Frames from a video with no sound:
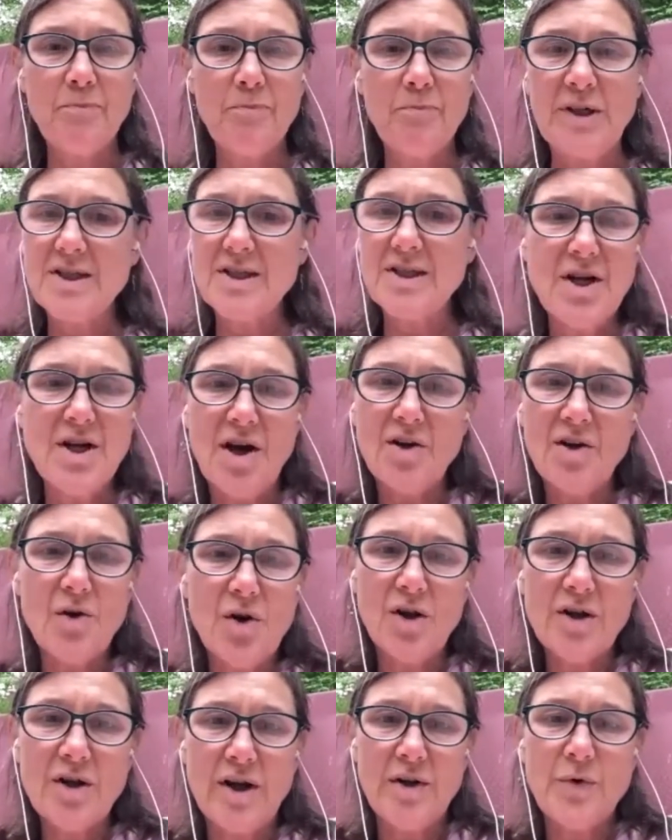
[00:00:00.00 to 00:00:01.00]
but it's not
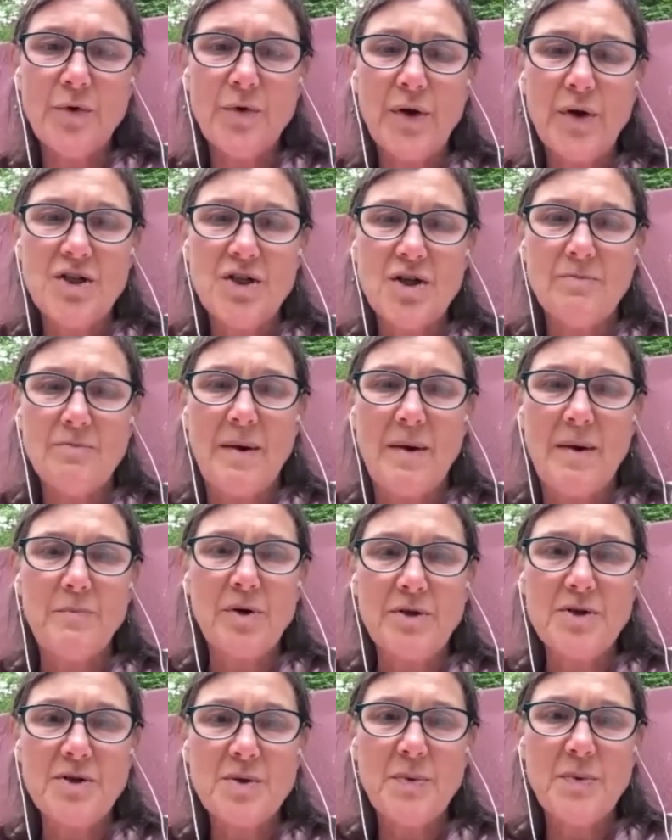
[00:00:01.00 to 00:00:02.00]
all congregation
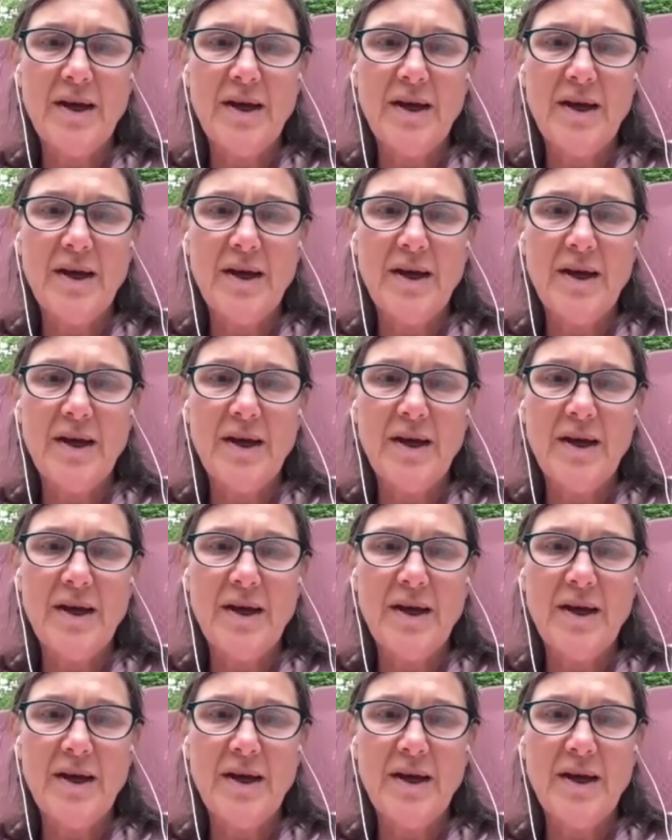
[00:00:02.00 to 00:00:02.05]
members.